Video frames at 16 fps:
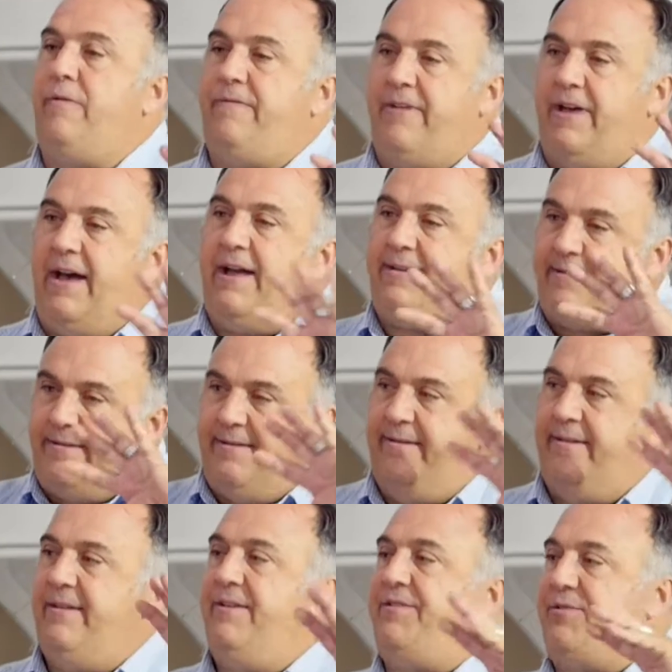of
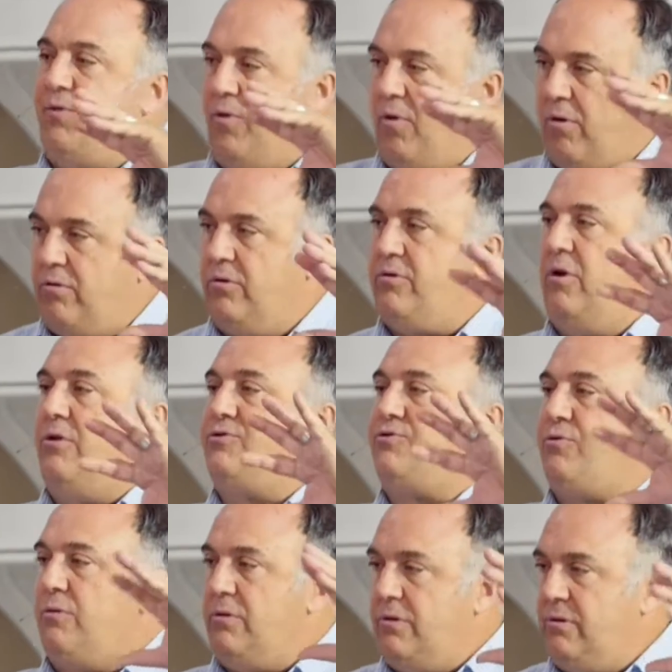that historical,
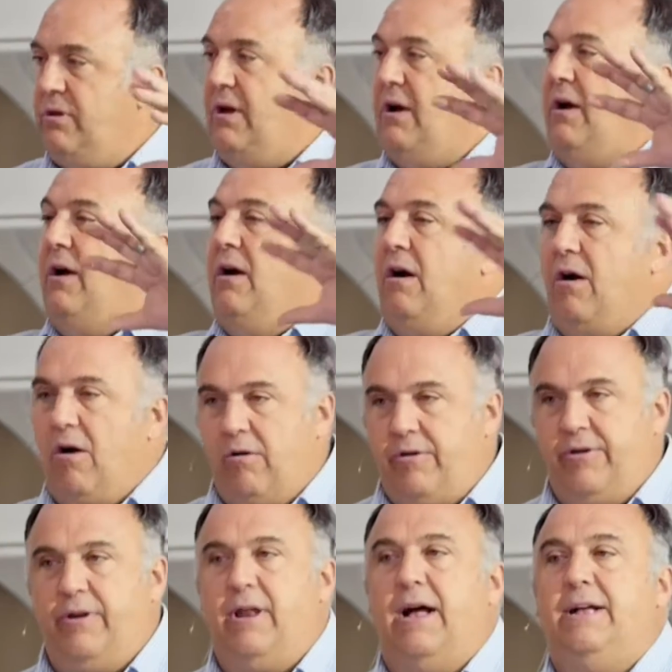cultural,
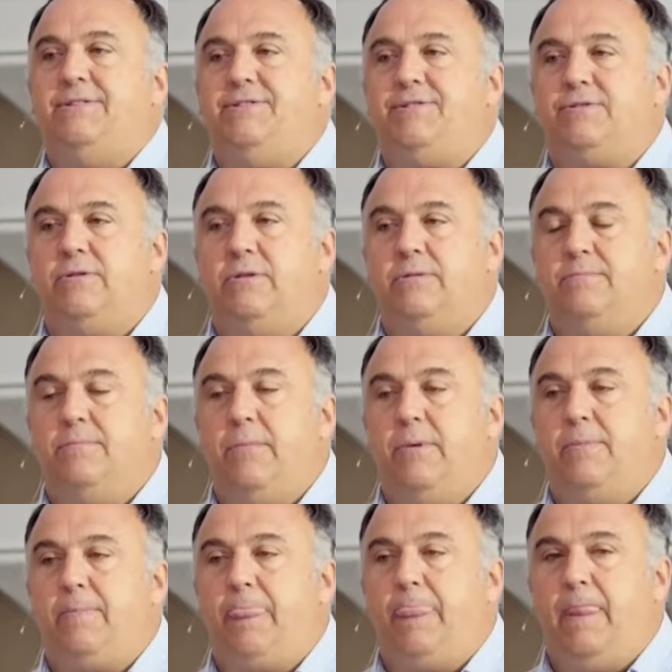archaeological
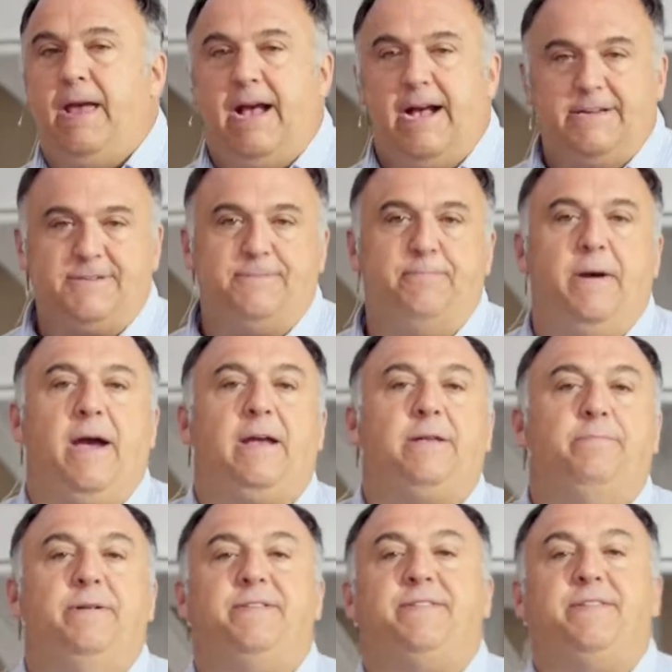
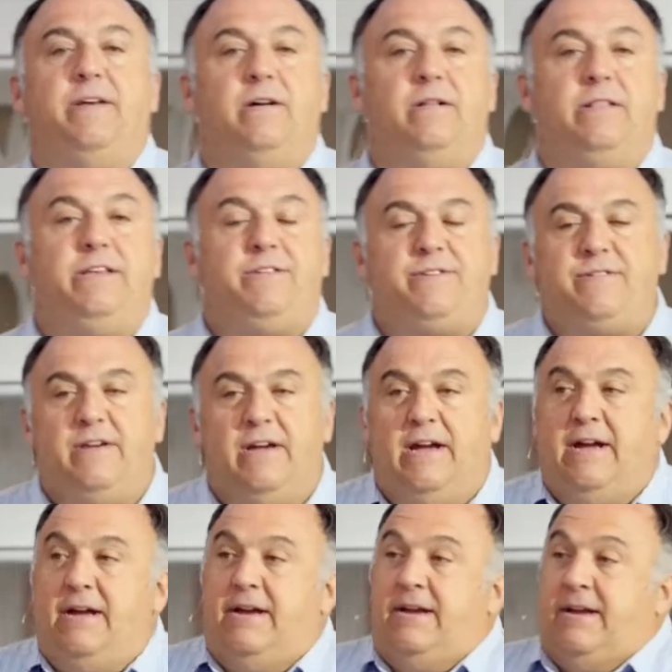aspect, but still
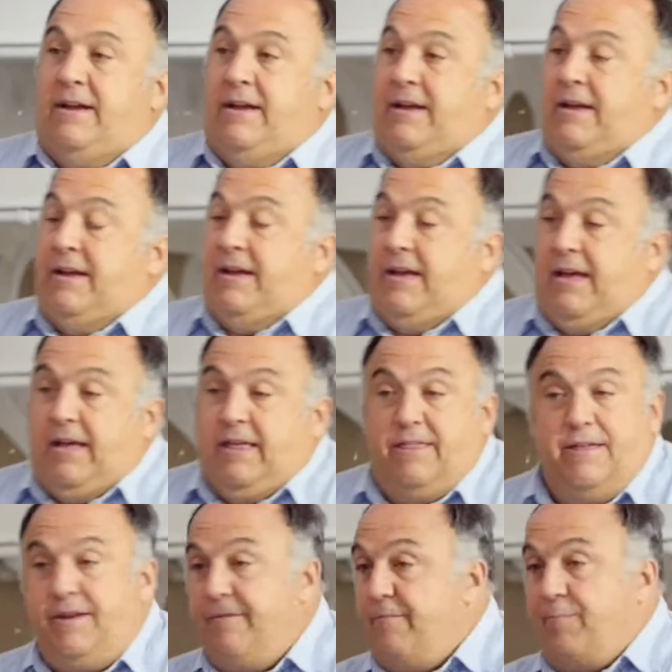
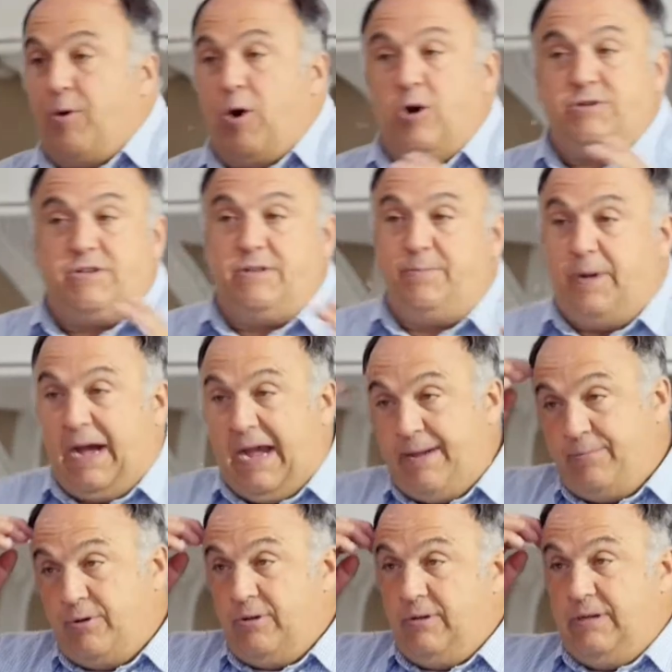the different parts of the
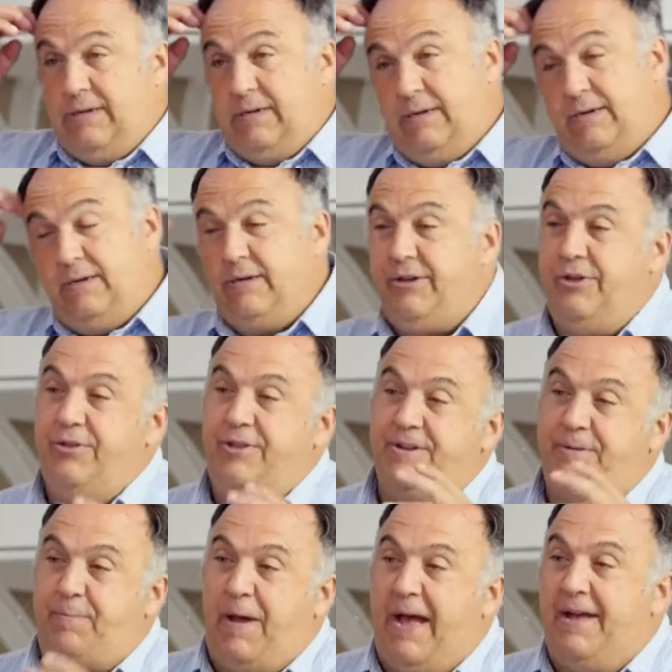Bible,
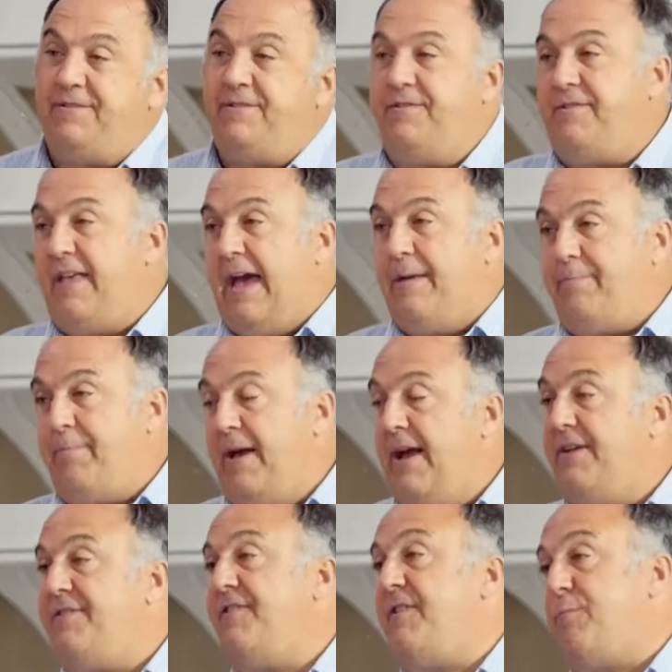this passage, that
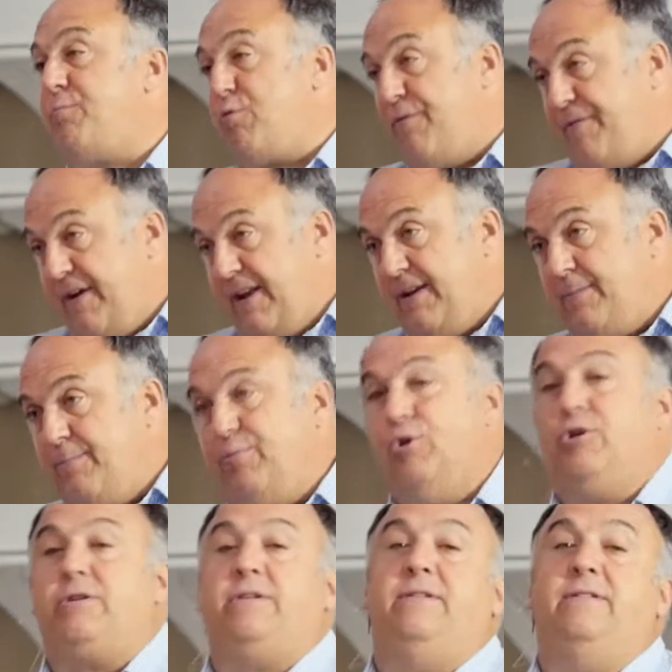passage, our prophetic
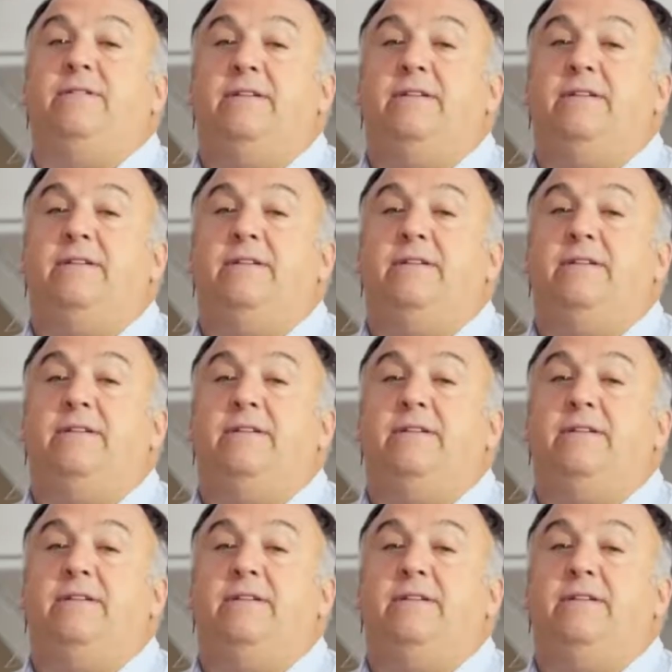book,